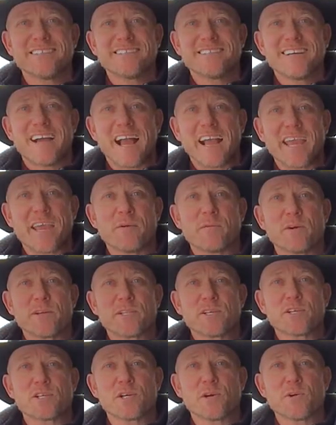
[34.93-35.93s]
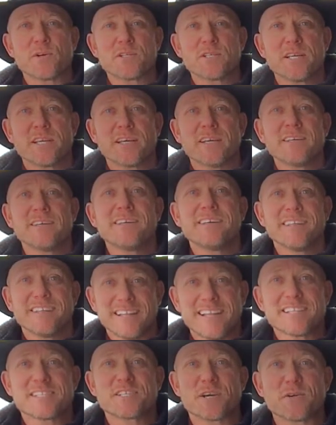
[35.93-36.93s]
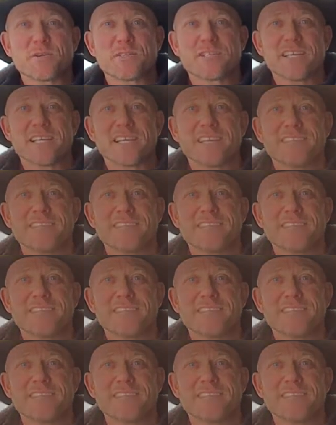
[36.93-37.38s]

I can't wait to show it to you. Let's go see.